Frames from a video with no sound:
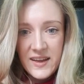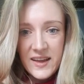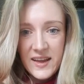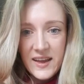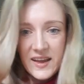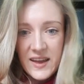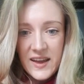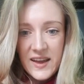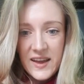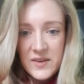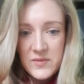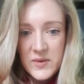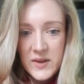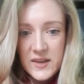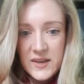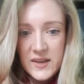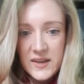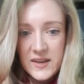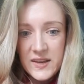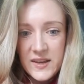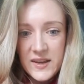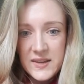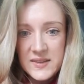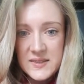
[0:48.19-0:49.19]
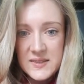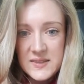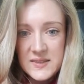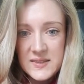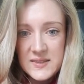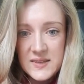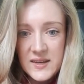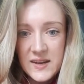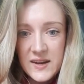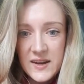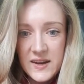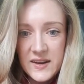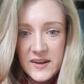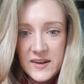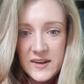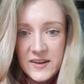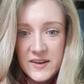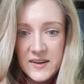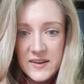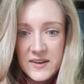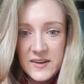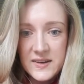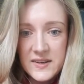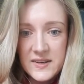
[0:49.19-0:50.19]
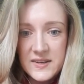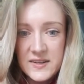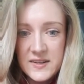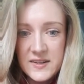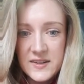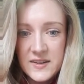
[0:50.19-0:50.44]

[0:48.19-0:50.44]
and we can get started.